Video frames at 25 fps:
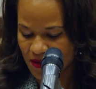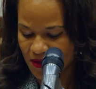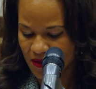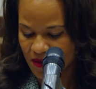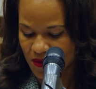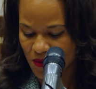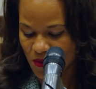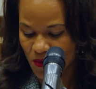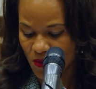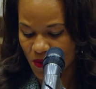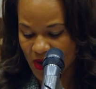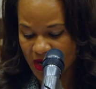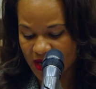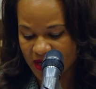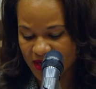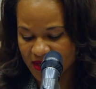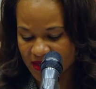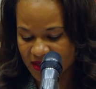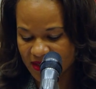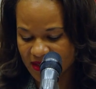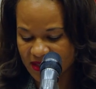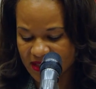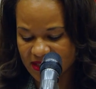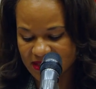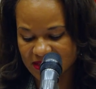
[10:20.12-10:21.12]

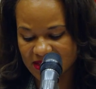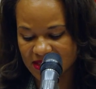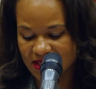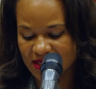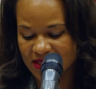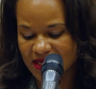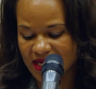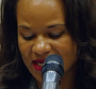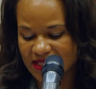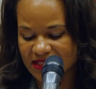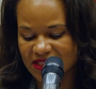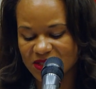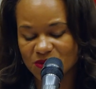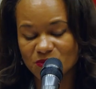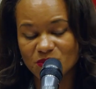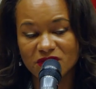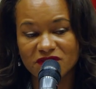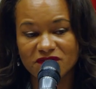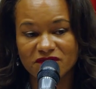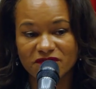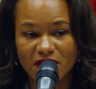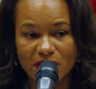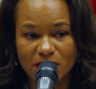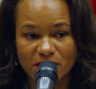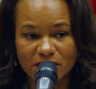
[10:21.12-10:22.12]
One is connecting
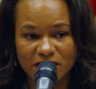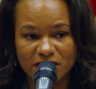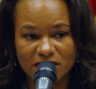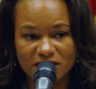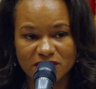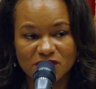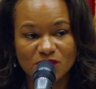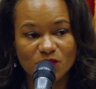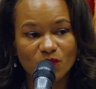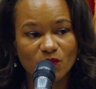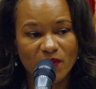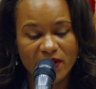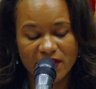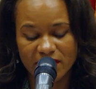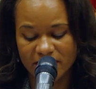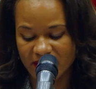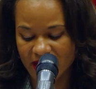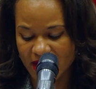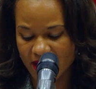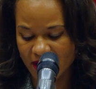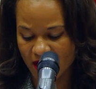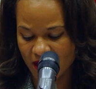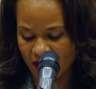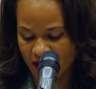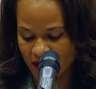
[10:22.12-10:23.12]
with voters where
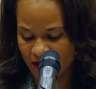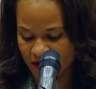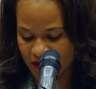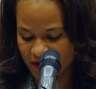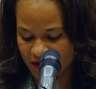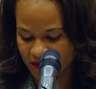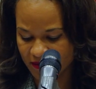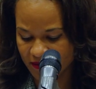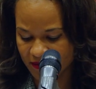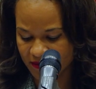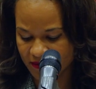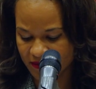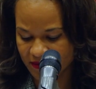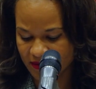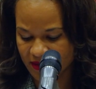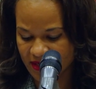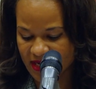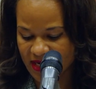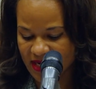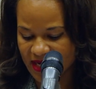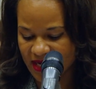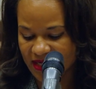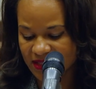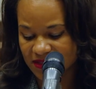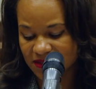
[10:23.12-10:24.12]
they are,
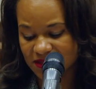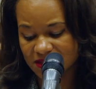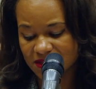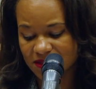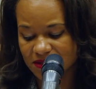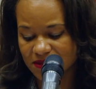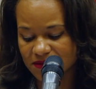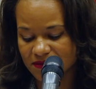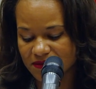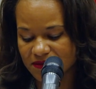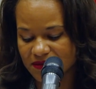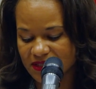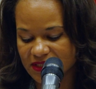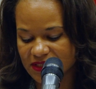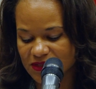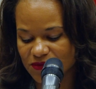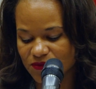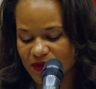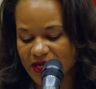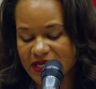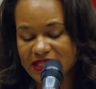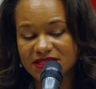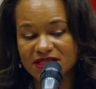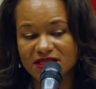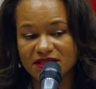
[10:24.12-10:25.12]
and two is
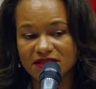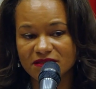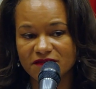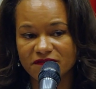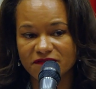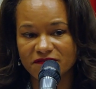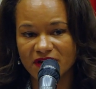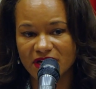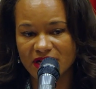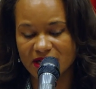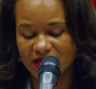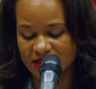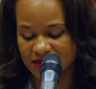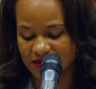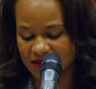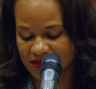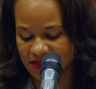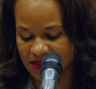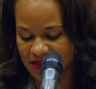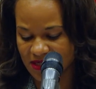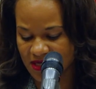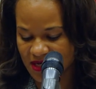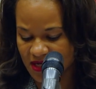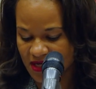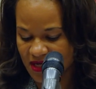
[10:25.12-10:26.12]
raising the
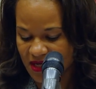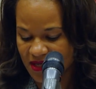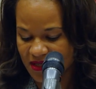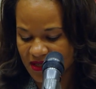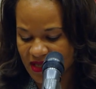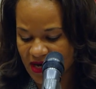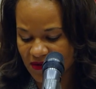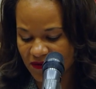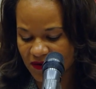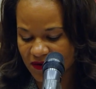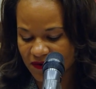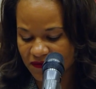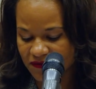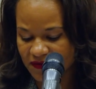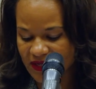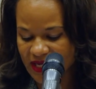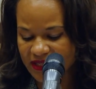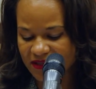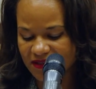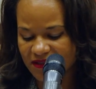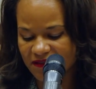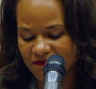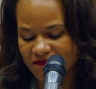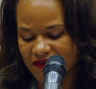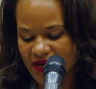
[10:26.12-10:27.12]
funds that
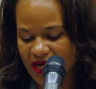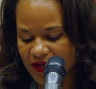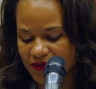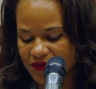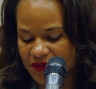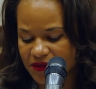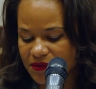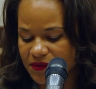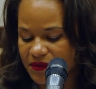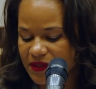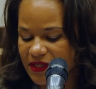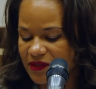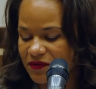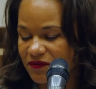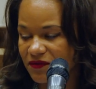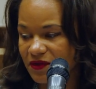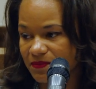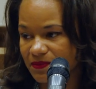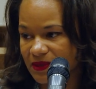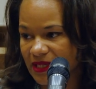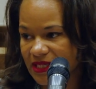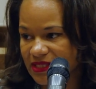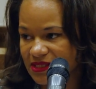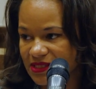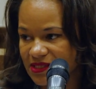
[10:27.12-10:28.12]
reflect the value he
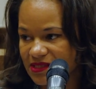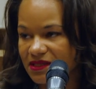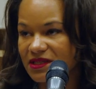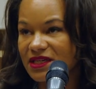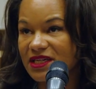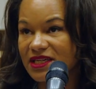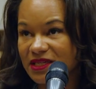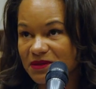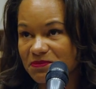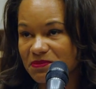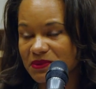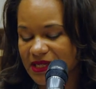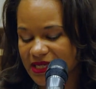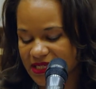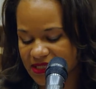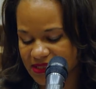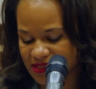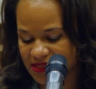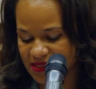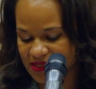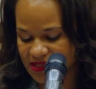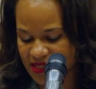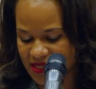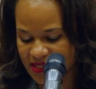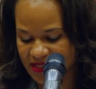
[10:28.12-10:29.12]

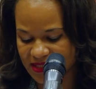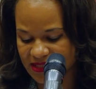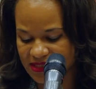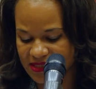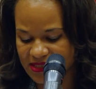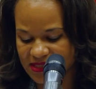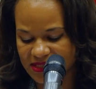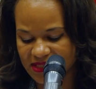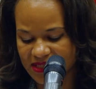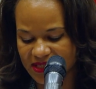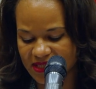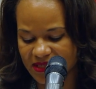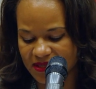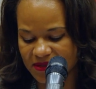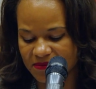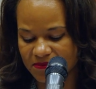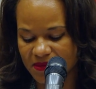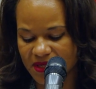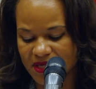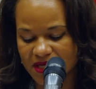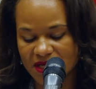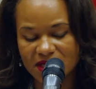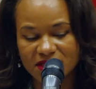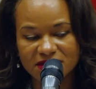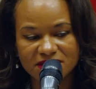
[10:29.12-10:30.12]
places in his
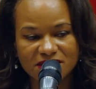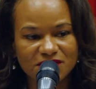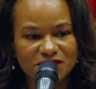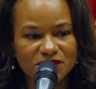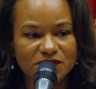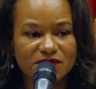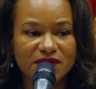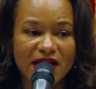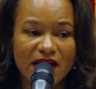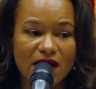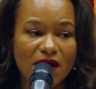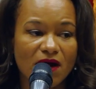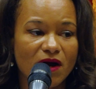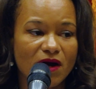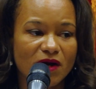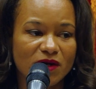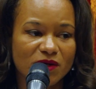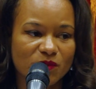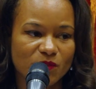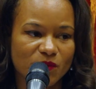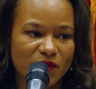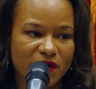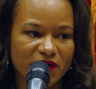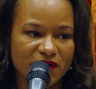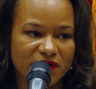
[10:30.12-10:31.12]
team to do that
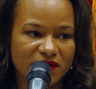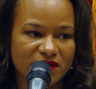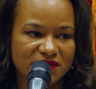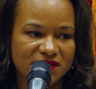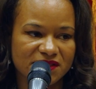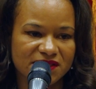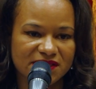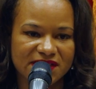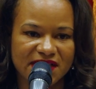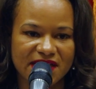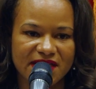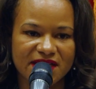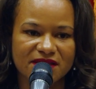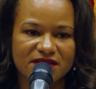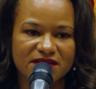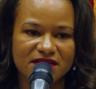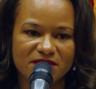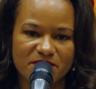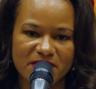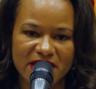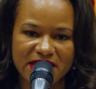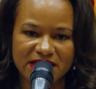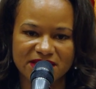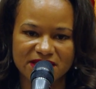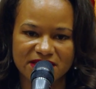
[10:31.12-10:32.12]
hard work to take the
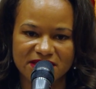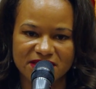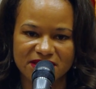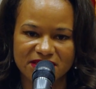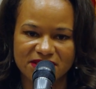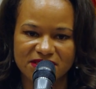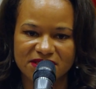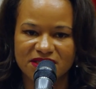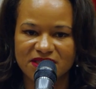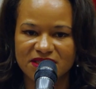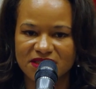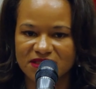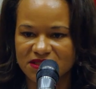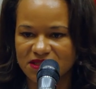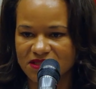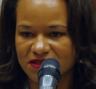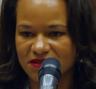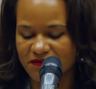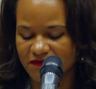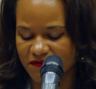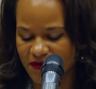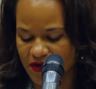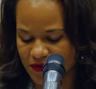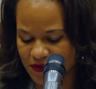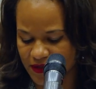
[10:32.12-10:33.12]
message to
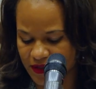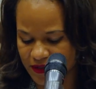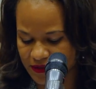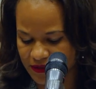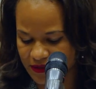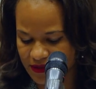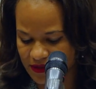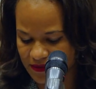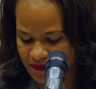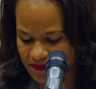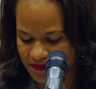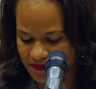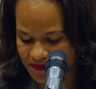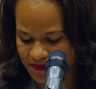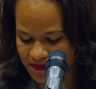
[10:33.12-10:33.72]
the voters.